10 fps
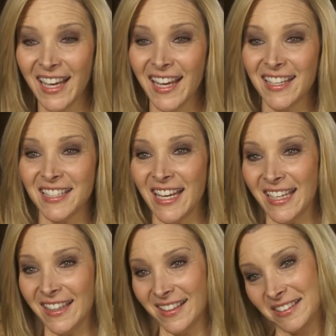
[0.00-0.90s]
and
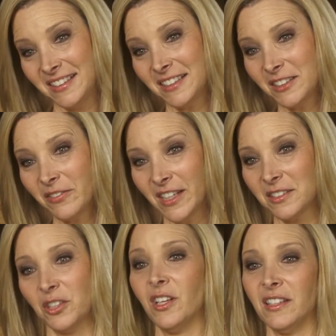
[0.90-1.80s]
taking the six of us
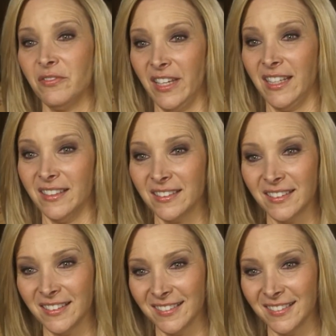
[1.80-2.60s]
to Las Vegas.